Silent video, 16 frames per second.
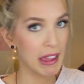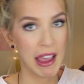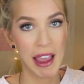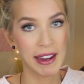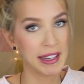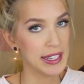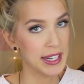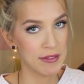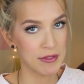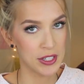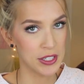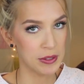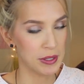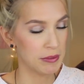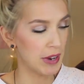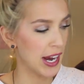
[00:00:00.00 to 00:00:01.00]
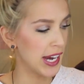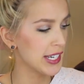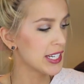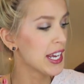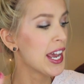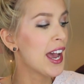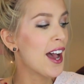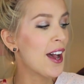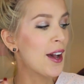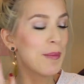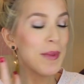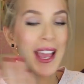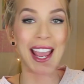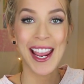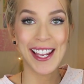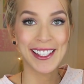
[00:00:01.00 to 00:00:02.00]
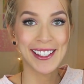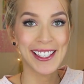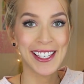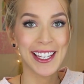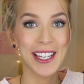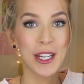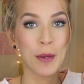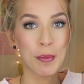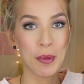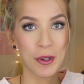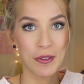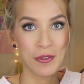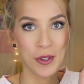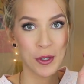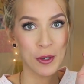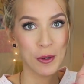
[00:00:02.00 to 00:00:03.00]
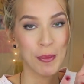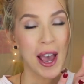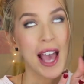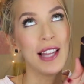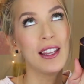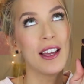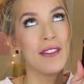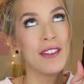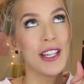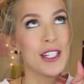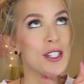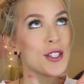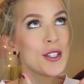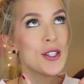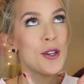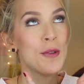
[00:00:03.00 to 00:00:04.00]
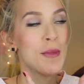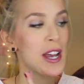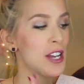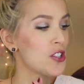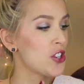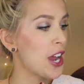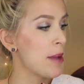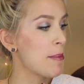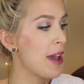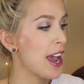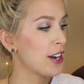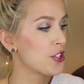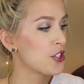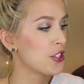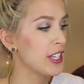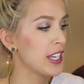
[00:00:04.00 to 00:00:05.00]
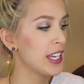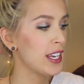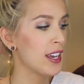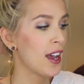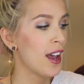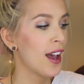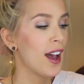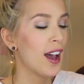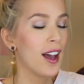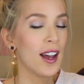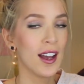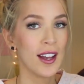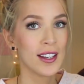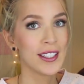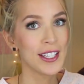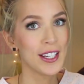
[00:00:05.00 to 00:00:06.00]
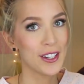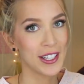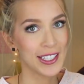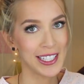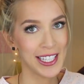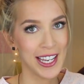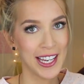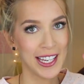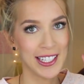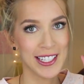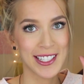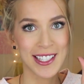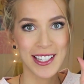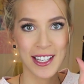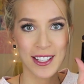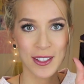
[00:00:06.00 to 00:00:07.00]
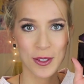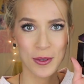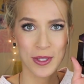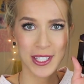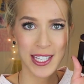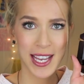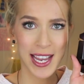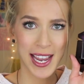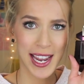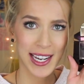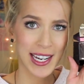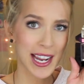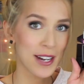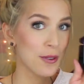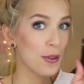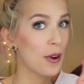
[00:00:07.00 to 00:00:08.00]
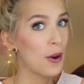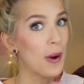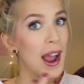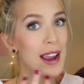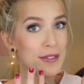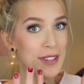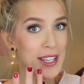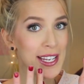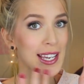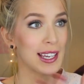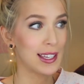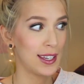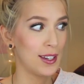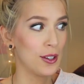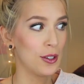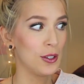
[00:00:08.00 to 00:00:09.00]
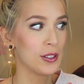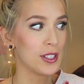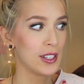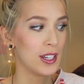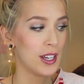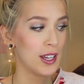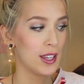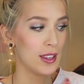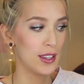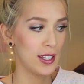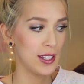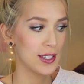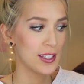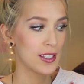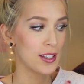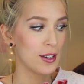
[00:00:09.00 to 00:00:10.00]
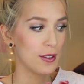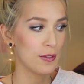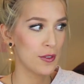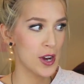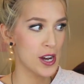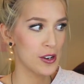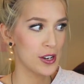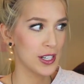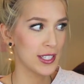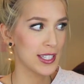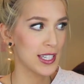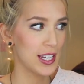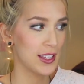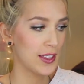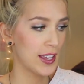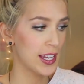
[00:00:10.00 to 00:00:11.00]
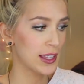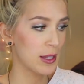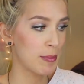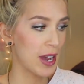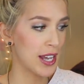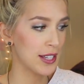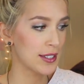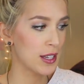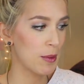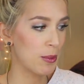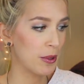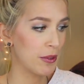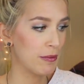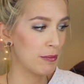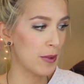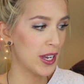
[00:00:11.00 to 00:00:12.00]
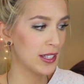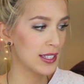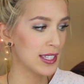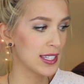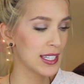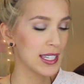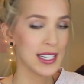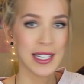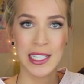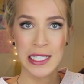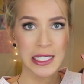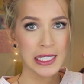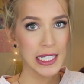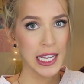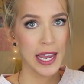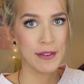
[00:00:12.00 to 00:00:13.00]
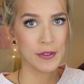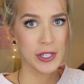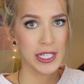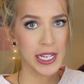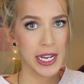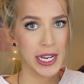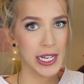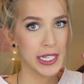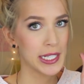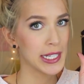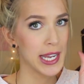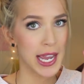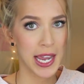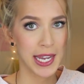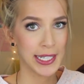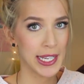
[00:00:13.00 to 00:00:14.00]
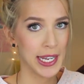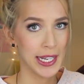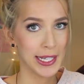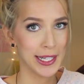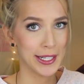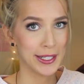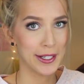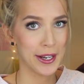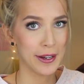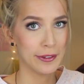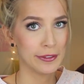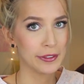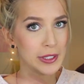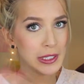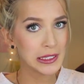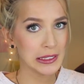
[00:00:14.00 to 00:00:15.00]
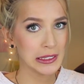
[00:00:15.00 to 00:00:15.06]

I can never do it right. Alien perfume. I love it so much. I'm actually nearing the end. Isn't that so sad? I don't know. I've like killed this fragrance in like the past couple of months. Every day. I can't get enough.